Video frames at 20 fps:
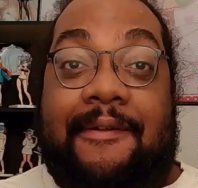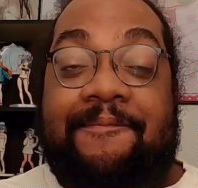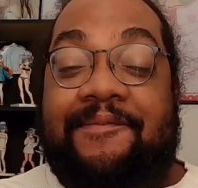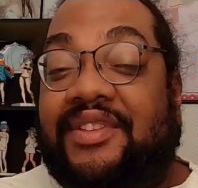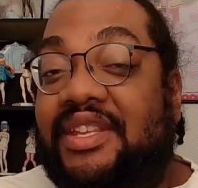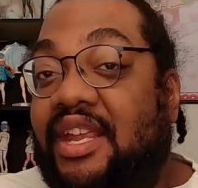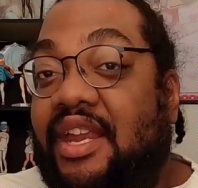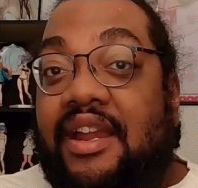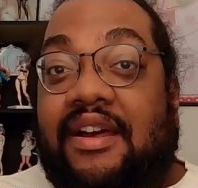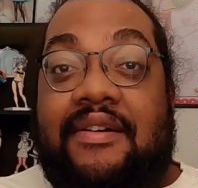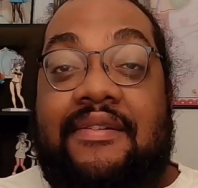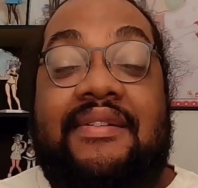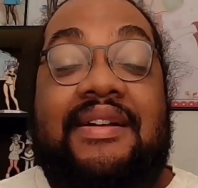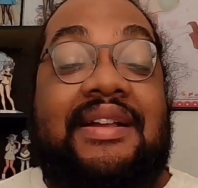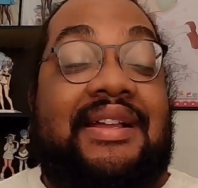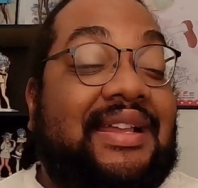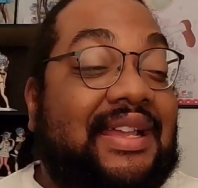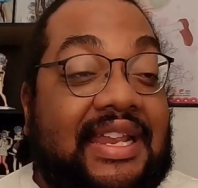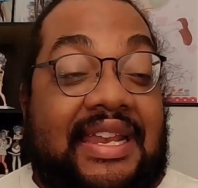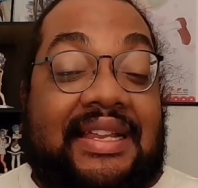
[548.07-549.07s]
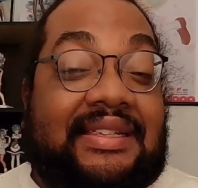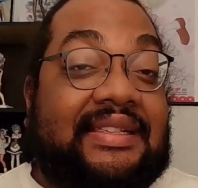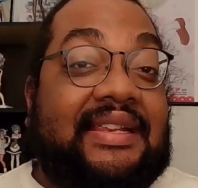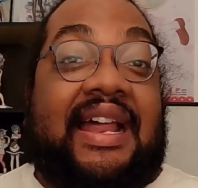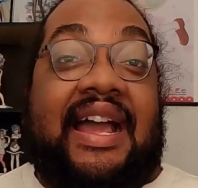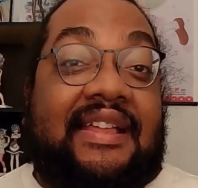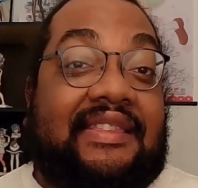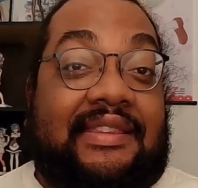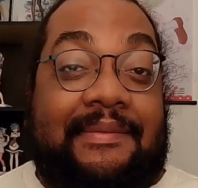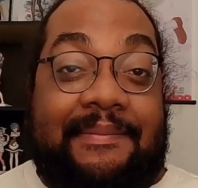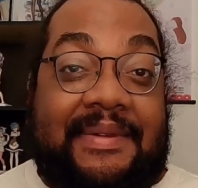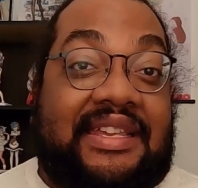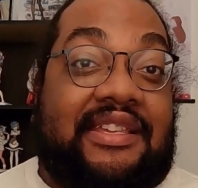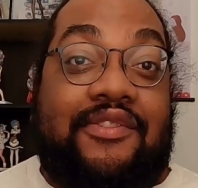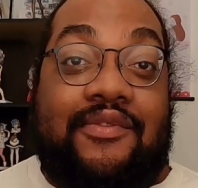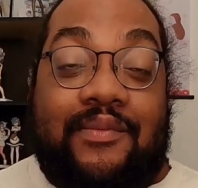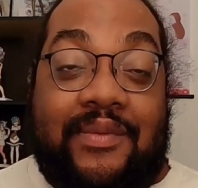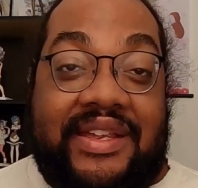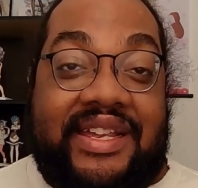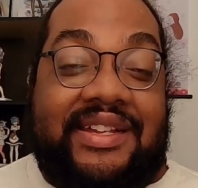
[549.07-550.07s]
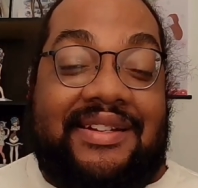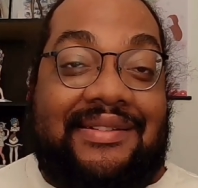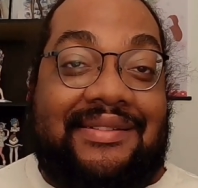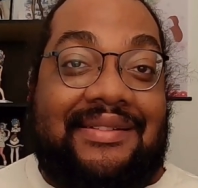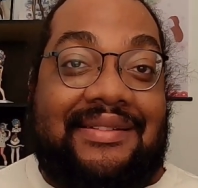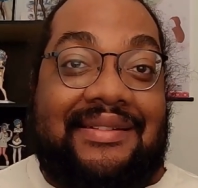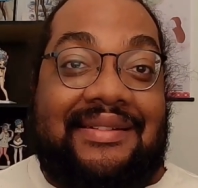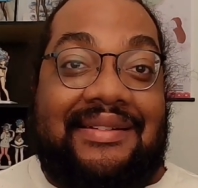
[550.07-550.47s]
You know, it doesn't have to make you weird,